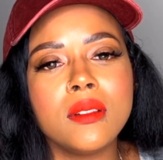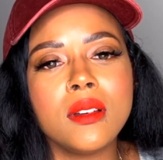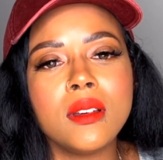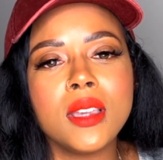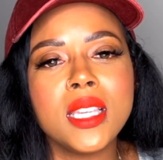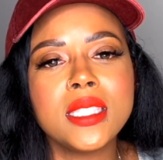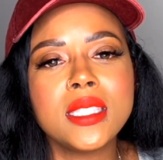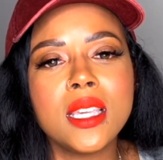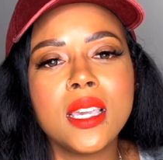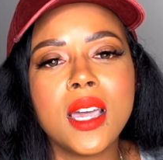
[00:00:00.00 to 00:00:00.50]

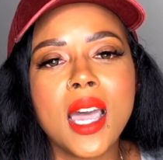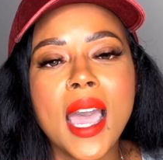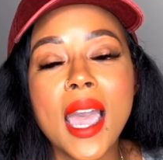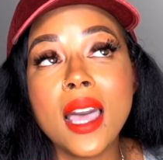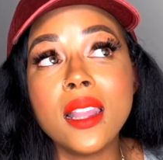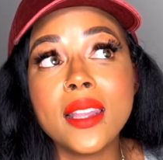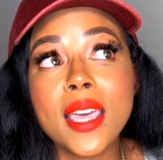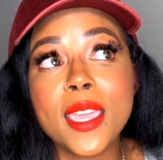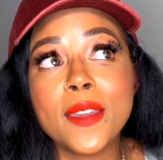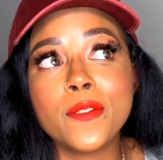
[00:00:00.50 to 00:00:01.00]
it's a
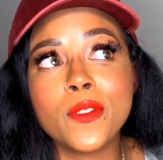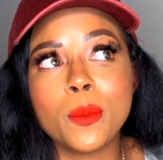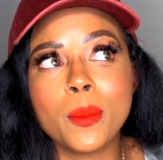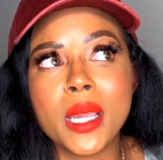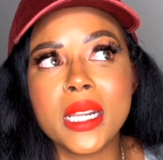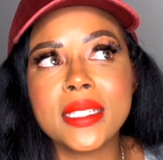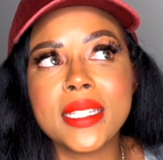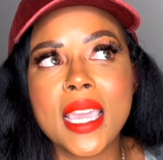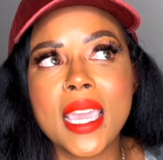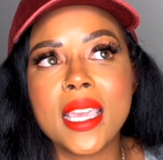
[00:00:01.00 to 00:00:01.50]
highlight for
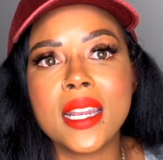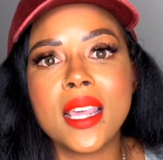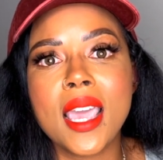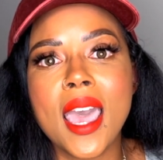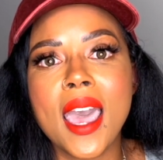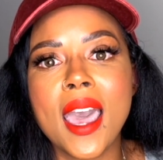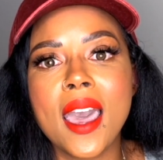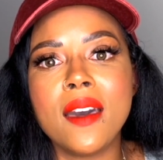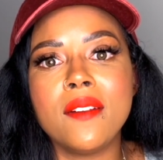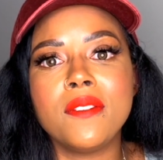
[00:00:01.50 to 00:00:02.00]
my day to
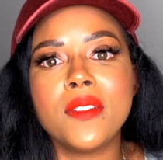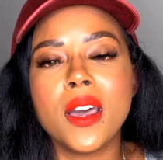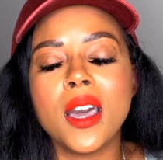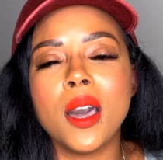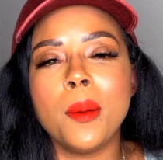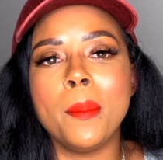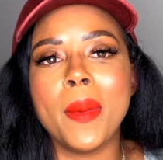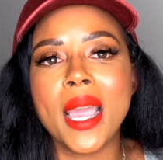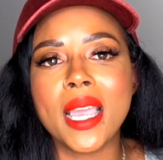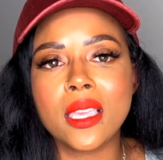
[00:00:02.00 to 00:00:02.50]
have
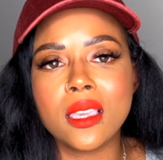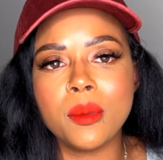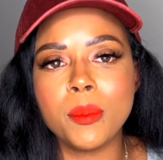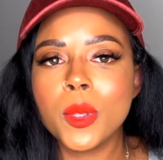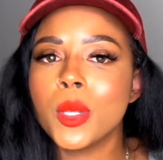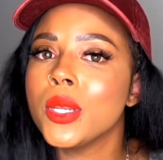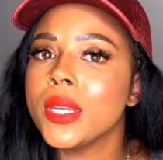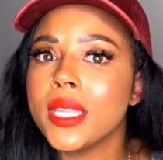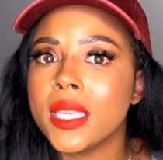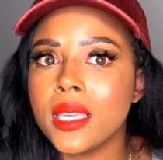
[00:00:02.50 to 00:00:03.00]
my
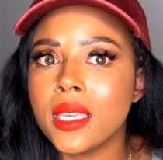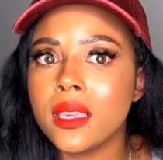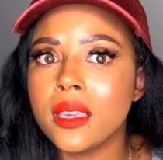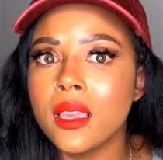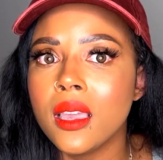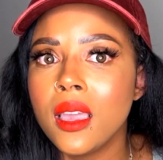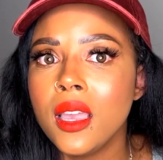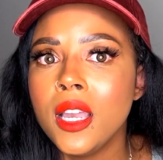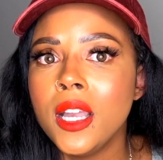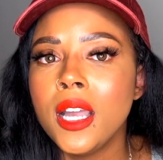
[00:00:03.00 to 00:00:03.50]
community